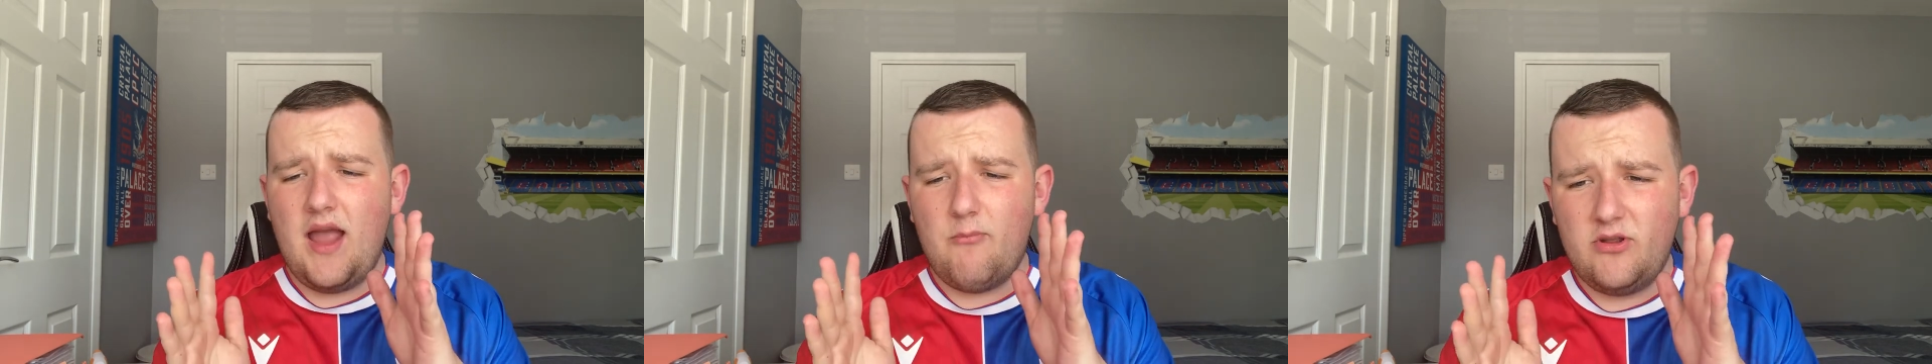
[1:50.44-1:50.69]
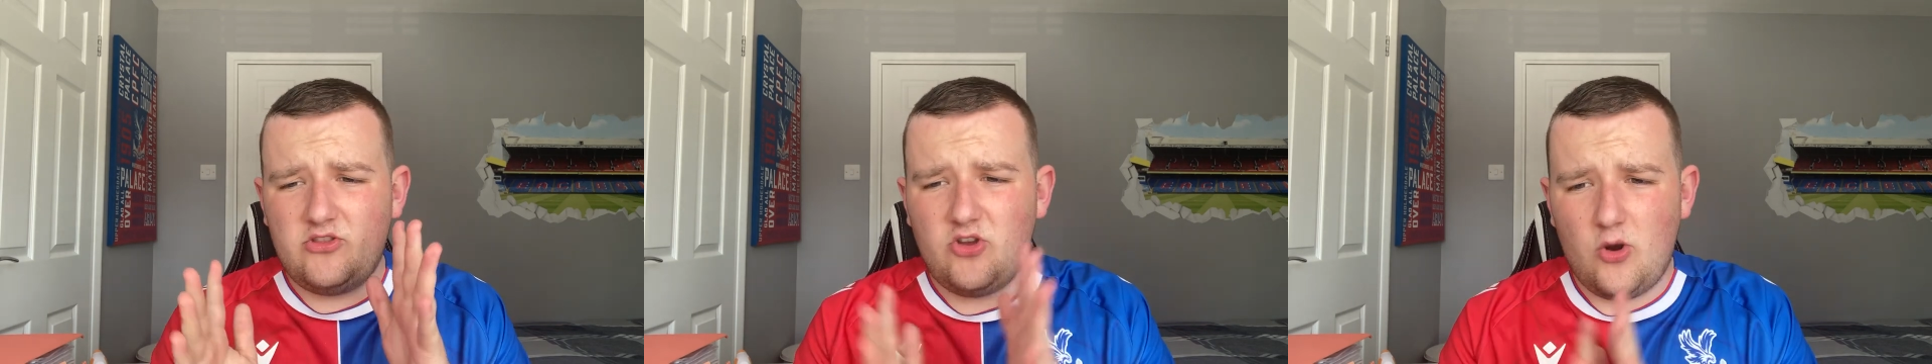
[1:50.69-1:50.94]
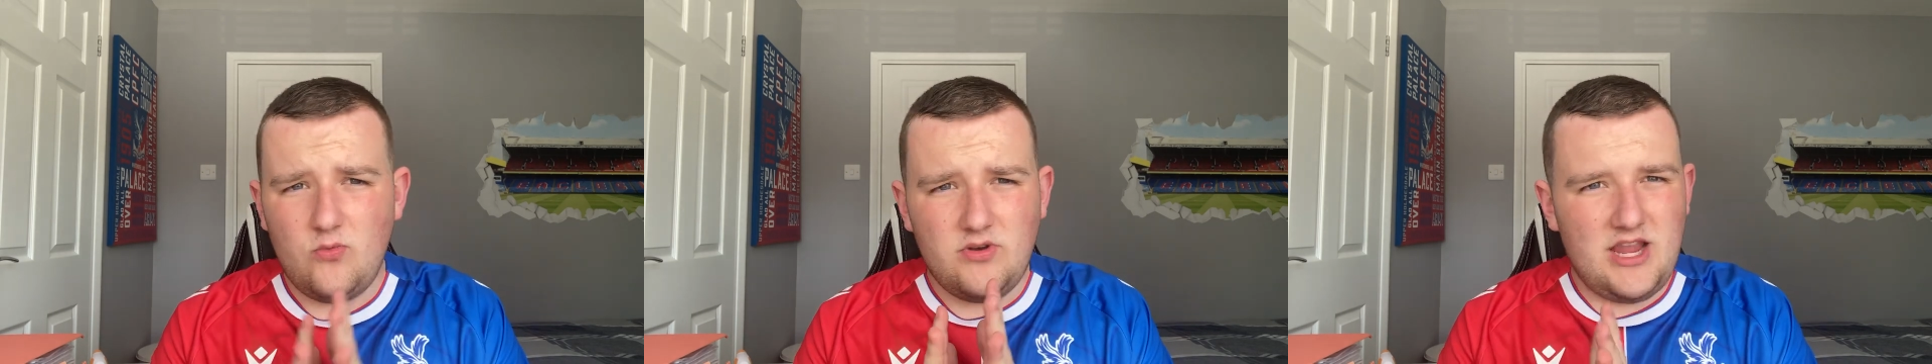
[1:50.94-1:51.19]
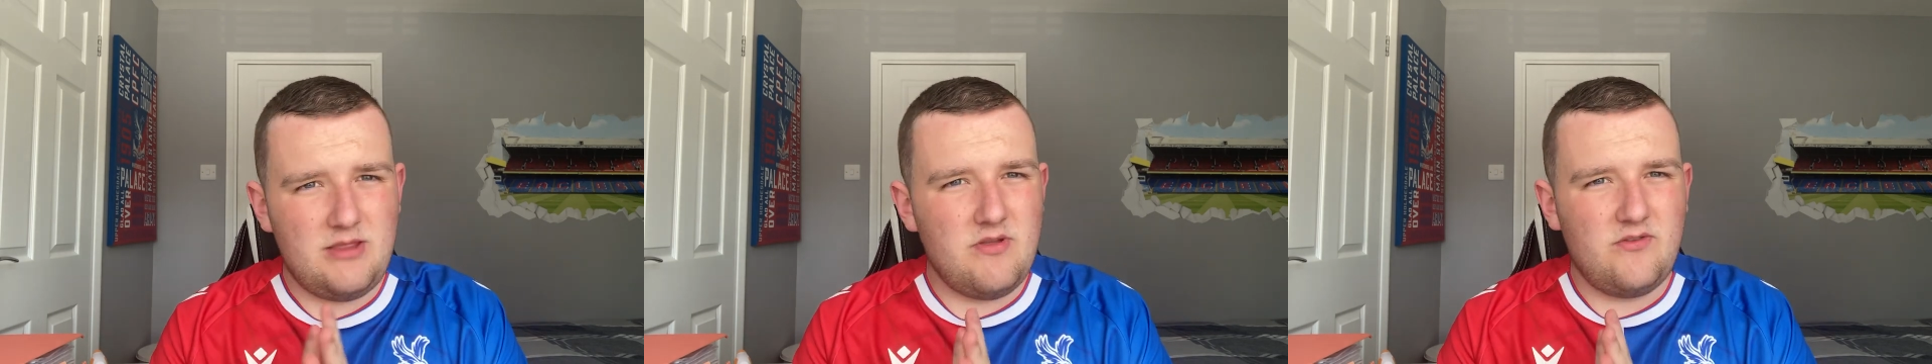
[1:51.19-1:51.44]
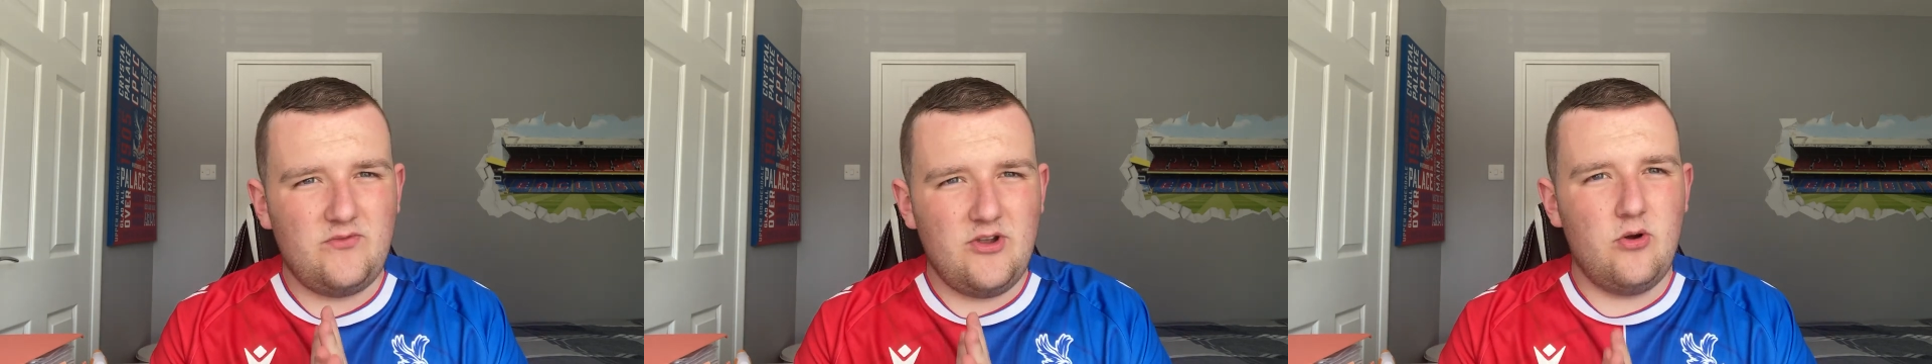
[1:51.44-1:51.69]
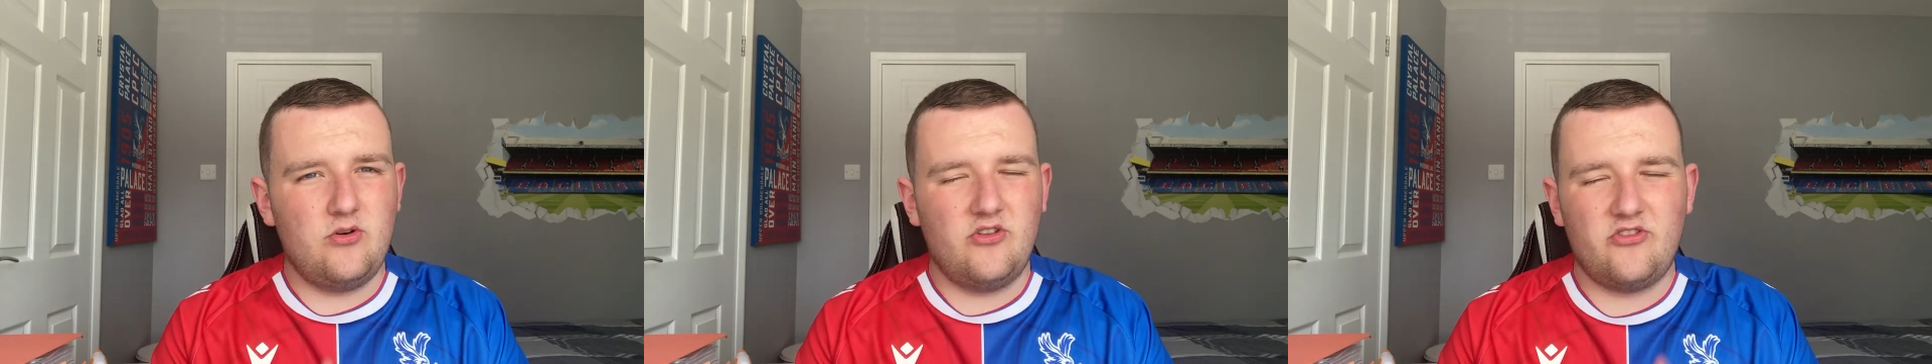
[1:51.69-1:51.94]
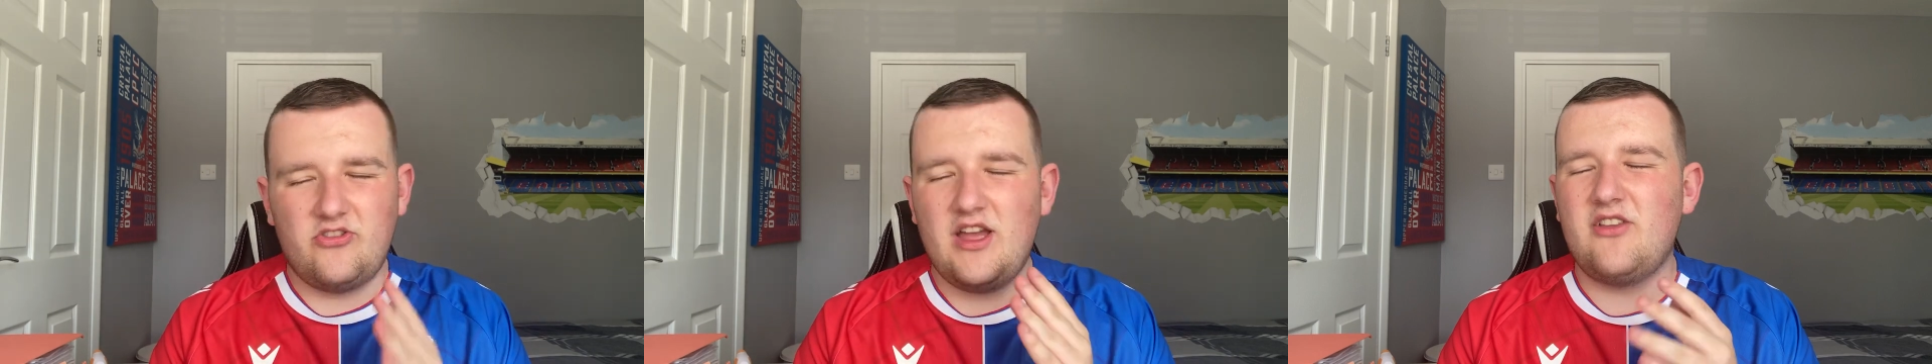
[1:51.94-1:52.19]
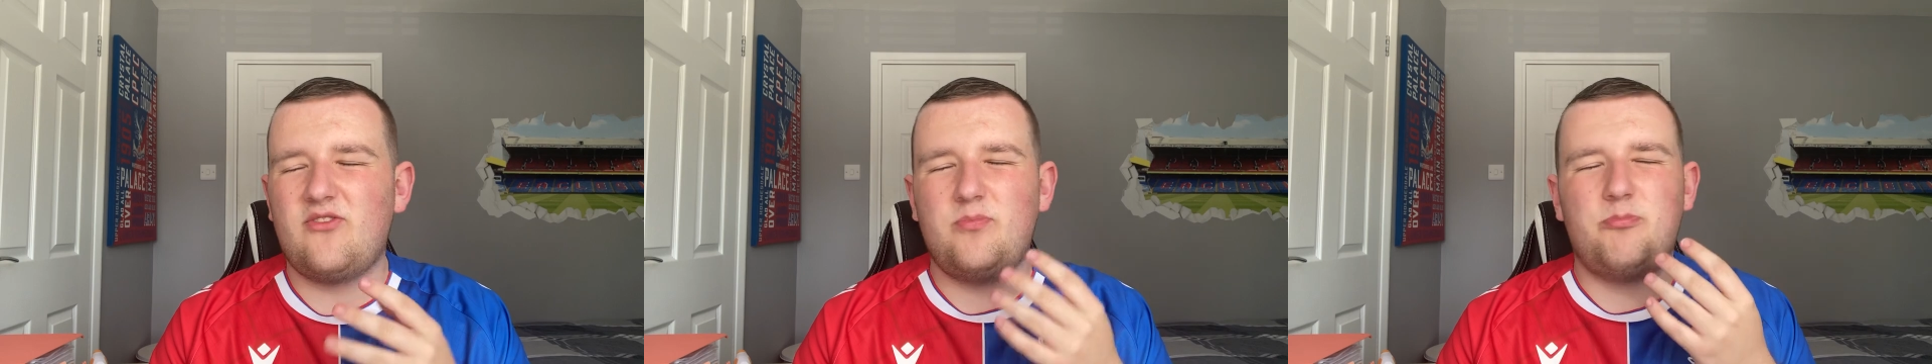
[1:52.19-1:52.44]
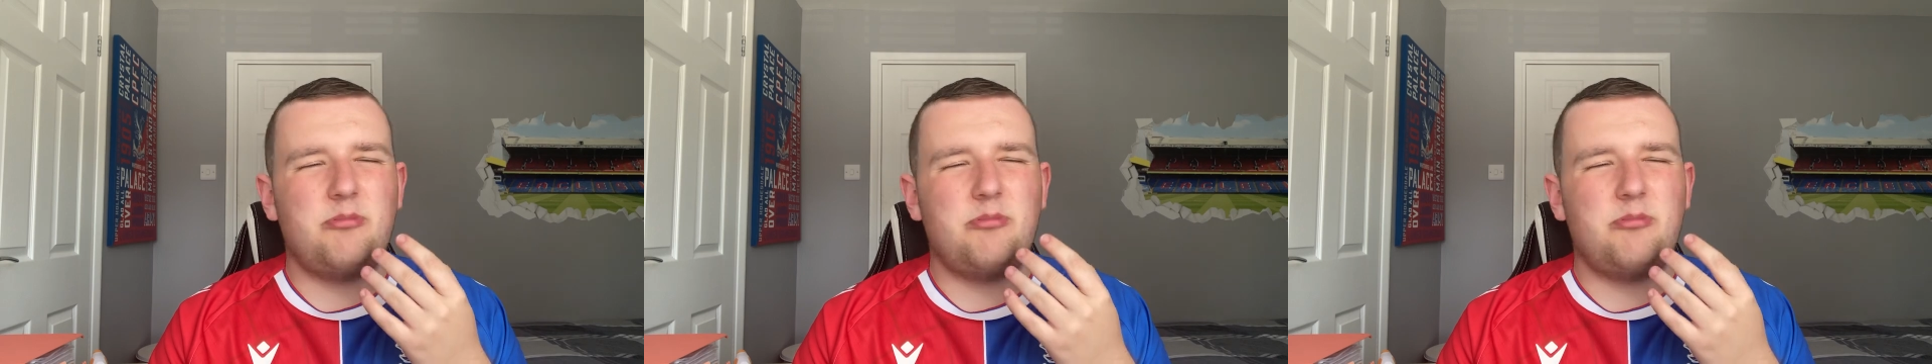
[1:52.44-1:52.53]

we don't need midfielders. That's